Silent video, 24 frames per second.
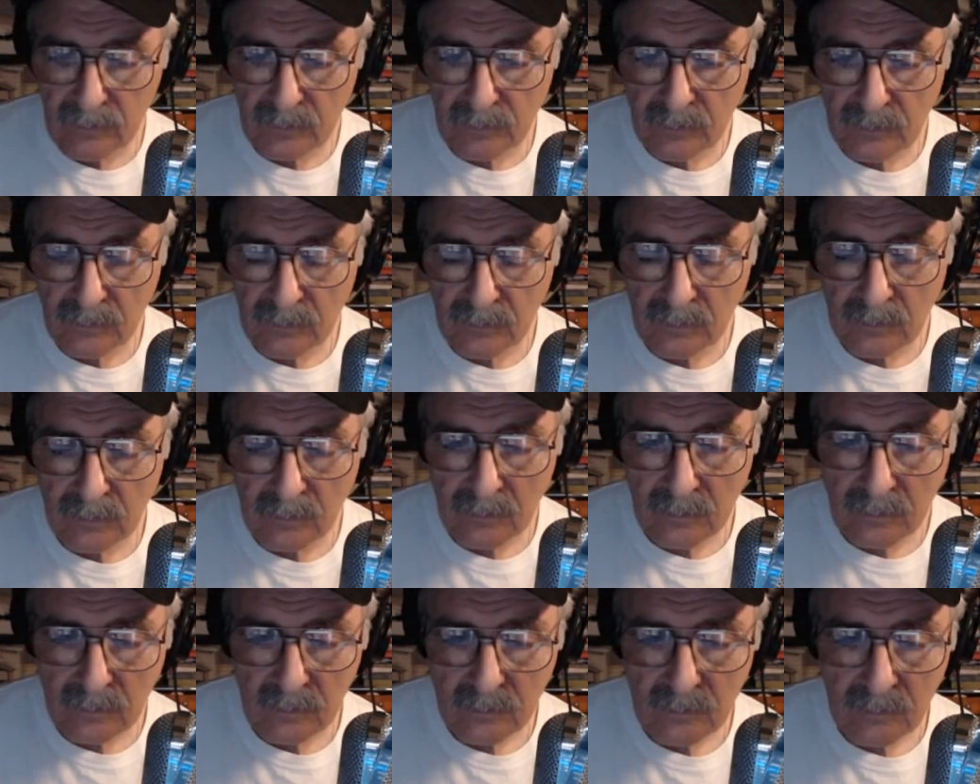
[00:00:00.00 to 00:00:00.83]
Yep,
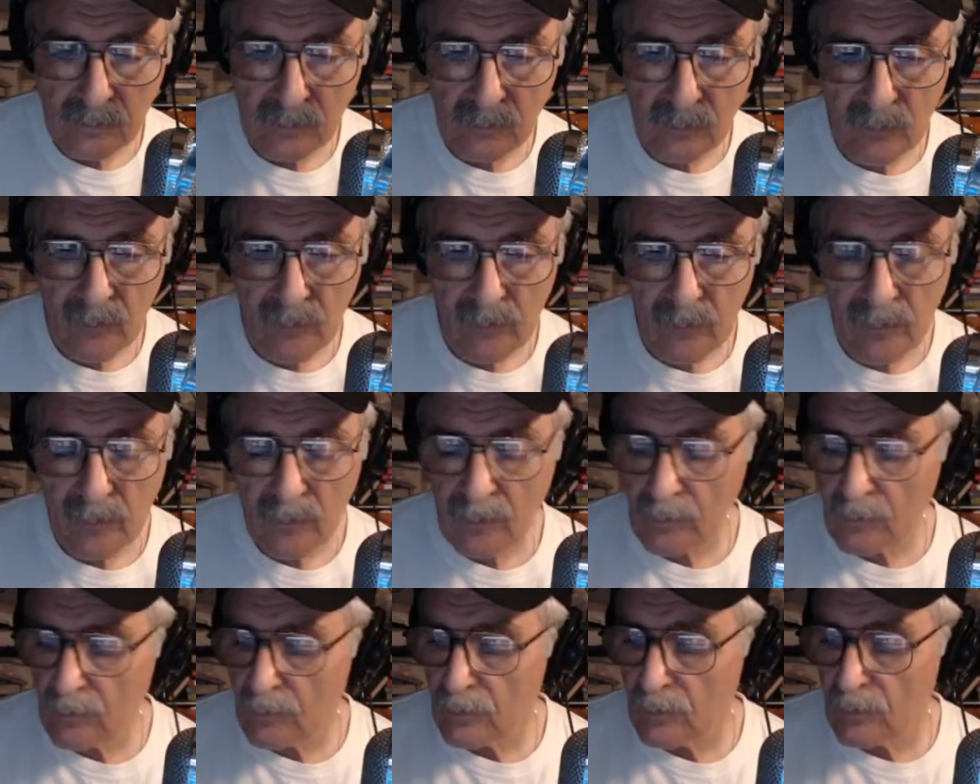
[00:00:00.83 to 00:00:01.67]
sure was.
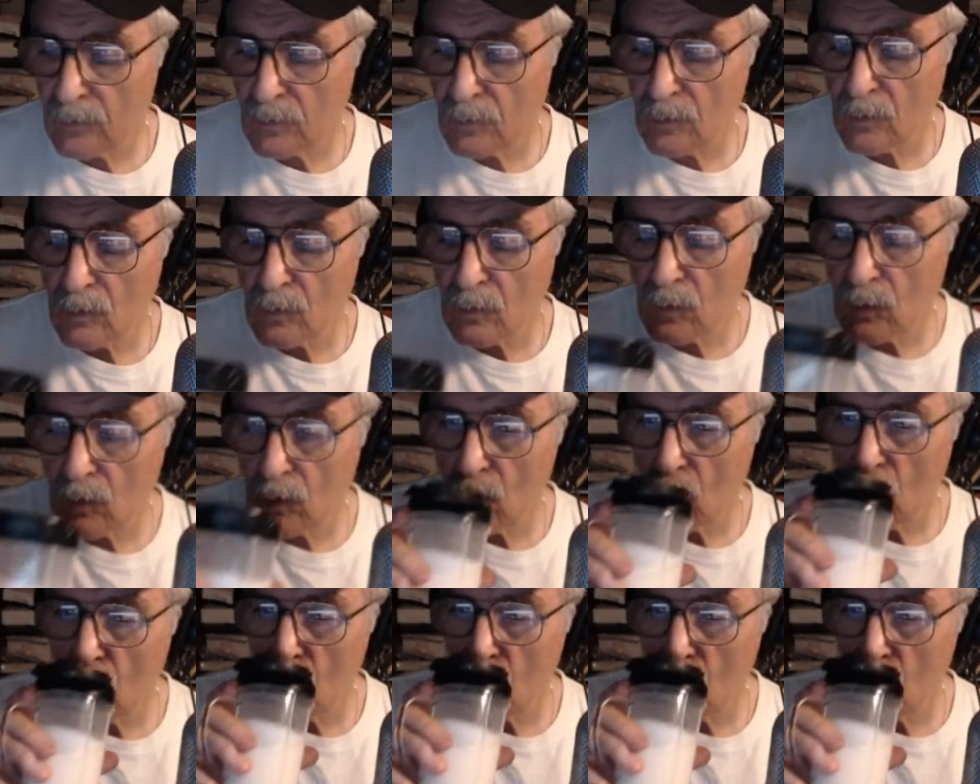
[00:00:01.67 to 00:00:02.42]
Yeah, those